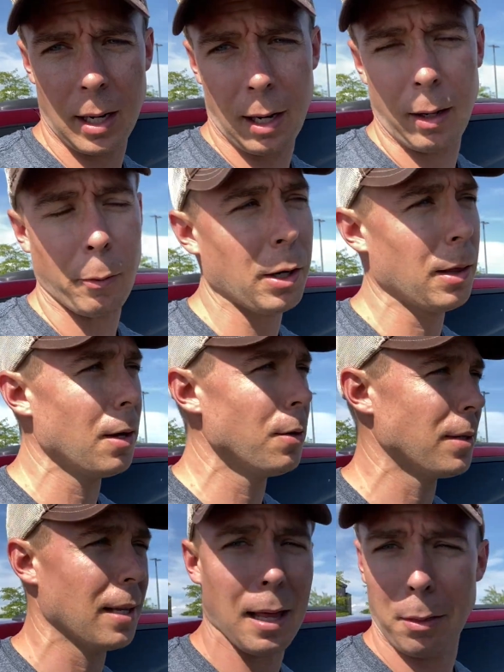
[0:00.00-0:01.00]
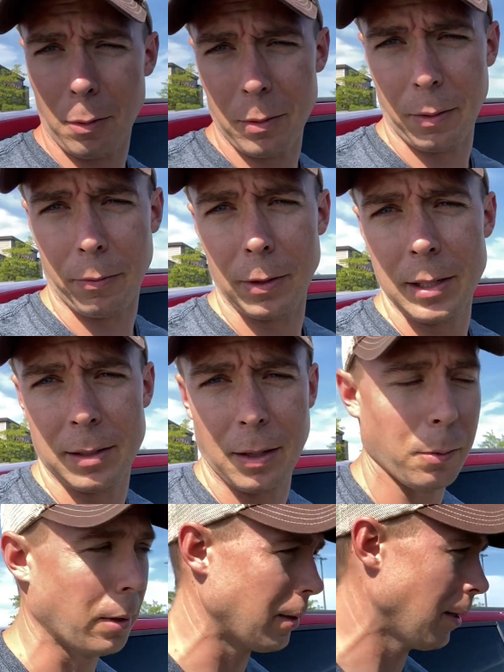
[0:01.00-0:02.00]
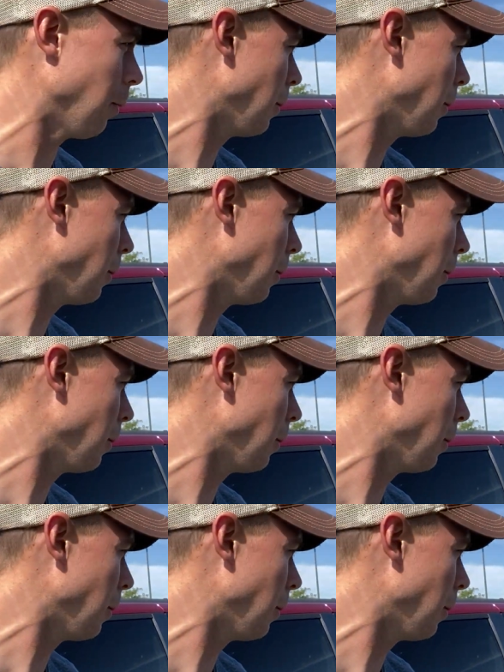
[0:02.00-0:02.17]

Got one of those, and they throw in a free soda. So